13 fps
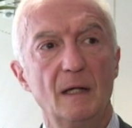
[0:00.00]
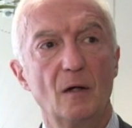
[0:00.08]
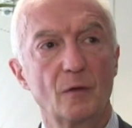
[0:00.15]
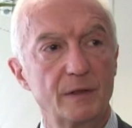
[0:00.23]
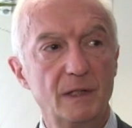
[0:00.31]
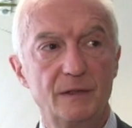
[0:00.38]

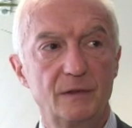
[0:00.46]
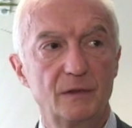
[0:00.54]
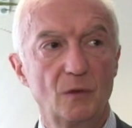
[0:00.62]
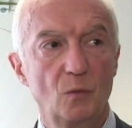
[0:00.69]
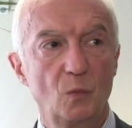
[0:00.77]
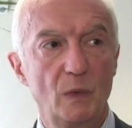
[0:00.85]
On
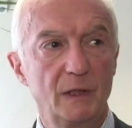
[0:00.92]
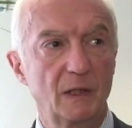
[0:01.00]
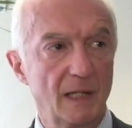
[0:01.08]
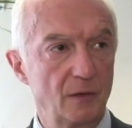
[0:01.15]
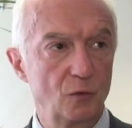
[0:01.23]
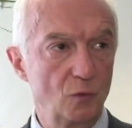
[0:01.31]
this, we
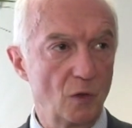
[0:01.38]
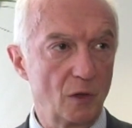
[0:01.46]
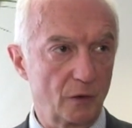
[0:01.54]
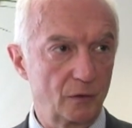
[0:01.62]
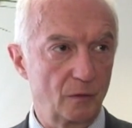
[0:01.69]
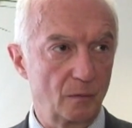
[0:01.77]
can do a
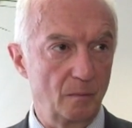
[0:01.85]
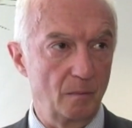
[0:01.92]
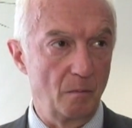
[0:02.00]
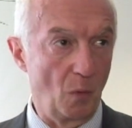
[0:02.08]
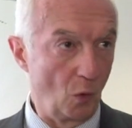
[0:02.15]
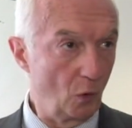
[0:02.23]
lot
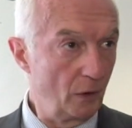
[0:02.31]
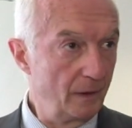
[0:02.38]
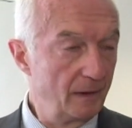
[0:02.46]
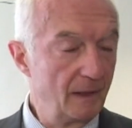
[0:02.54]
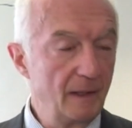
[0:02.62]
more.